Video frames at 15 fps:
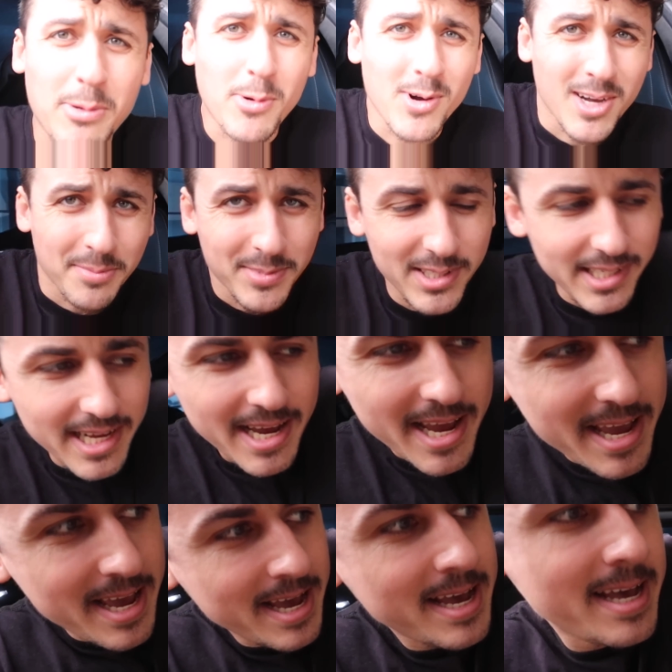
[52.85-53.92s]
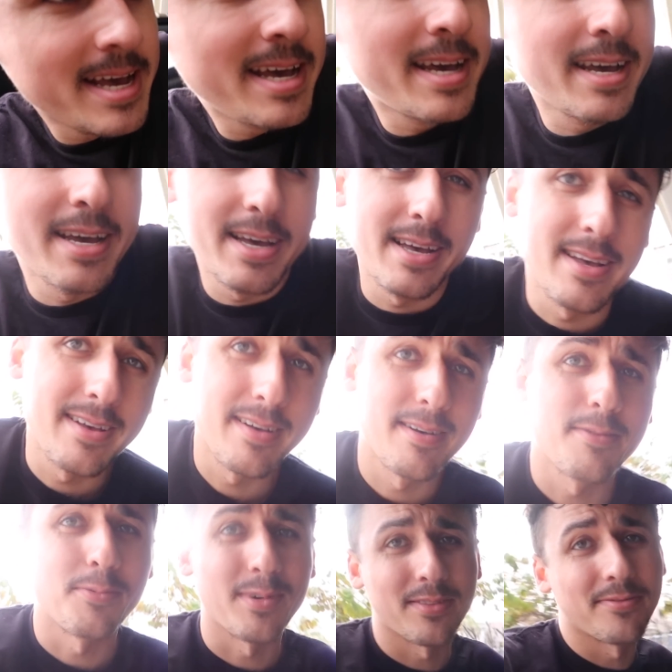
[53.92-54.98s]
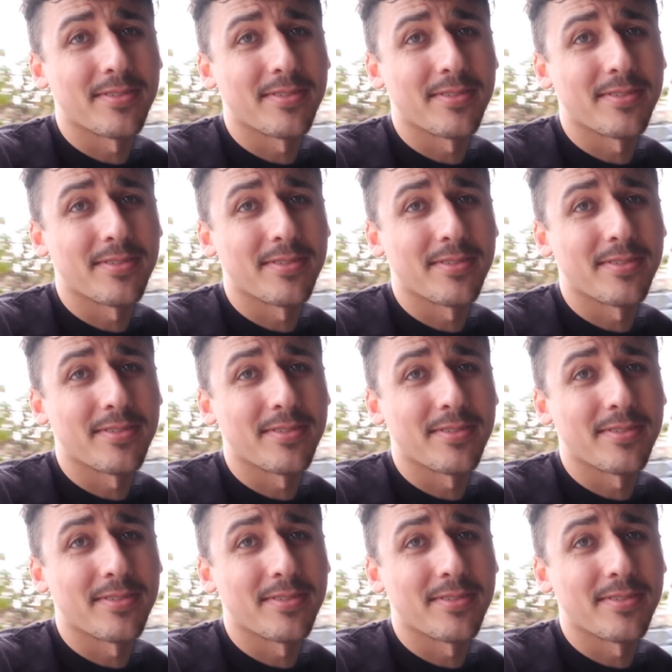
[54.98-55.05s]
woke up today with